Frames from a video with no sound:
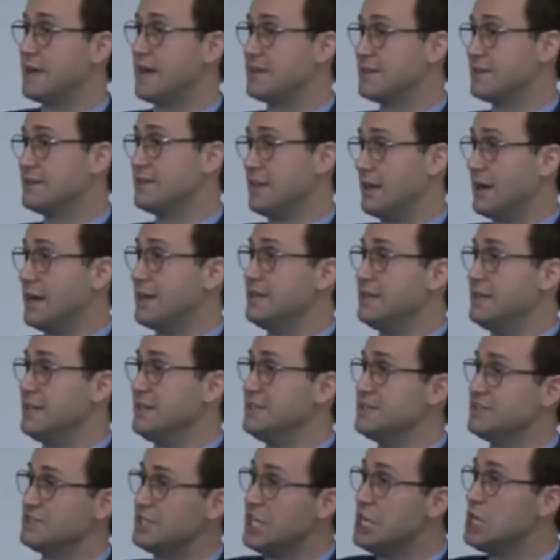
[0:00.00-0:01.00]
that the
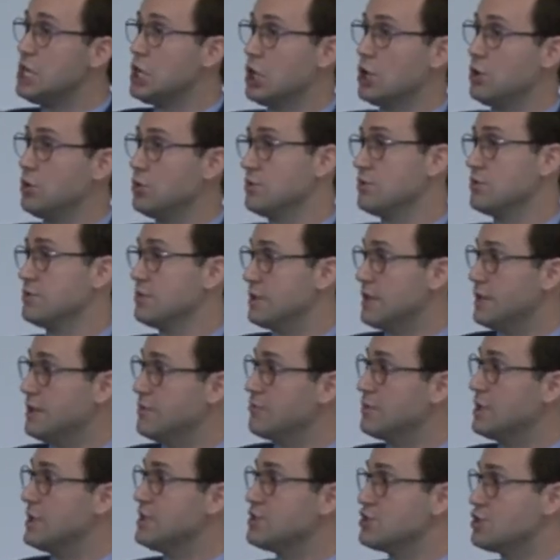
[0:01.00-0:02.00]
IDs include
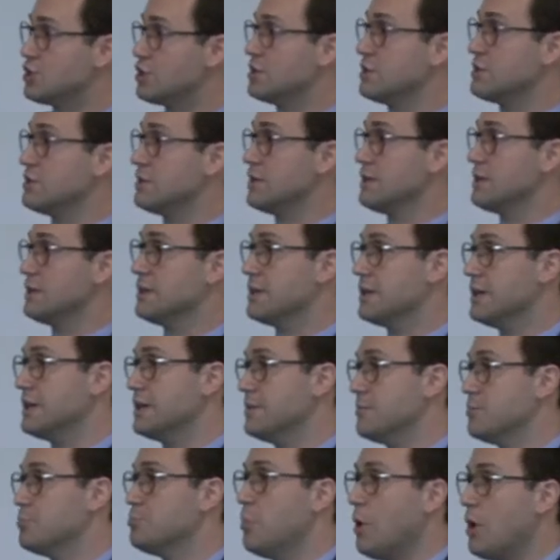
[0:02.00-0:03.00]
a religion
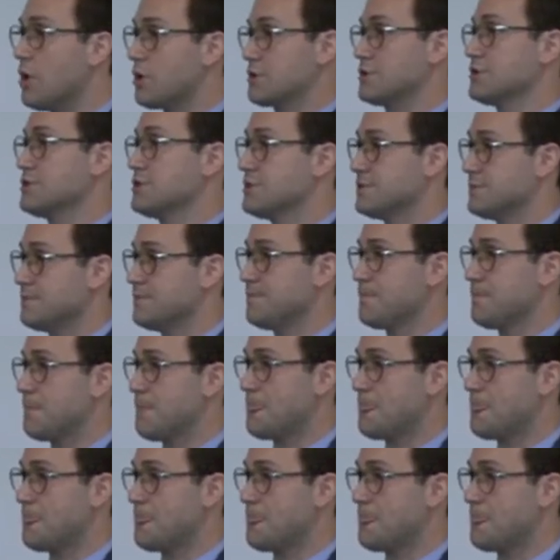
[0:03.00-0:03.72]
uh, box.